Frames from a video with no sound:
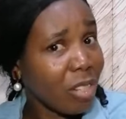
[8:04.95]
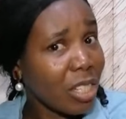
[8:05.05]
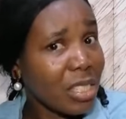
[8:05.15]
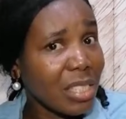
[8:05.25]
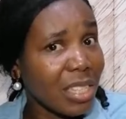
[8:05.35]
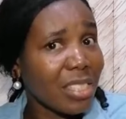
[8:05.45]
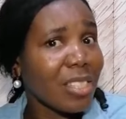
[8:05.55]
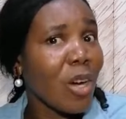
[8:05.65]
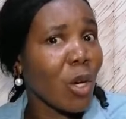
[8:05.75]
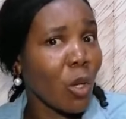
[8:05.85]
content
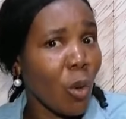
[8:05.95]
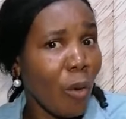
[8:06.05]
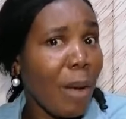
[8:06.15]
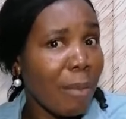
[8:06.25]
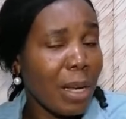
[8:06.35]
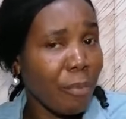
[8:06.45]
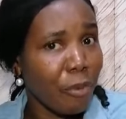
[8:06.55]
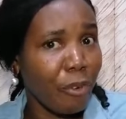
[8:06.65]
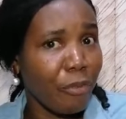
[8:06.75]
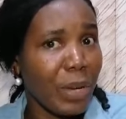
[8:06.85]
on grammar
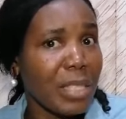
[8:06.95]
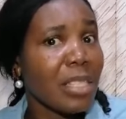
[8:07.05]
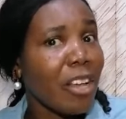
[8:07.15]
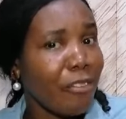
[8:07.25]
improvement,